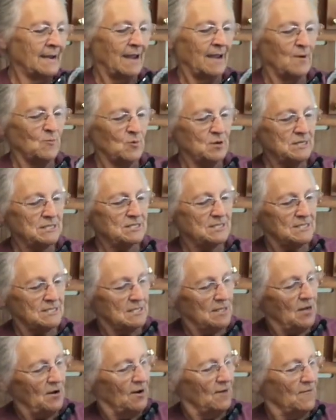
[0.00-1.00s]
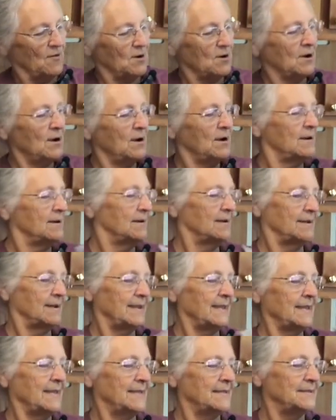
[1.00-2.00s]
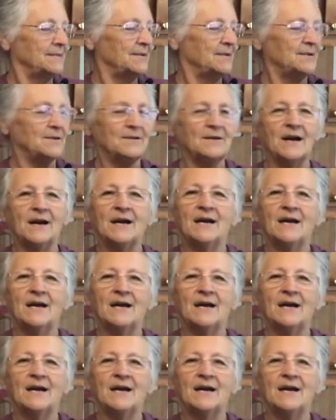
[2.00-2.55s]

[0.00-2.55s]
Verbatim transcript: And we just love her. And uh,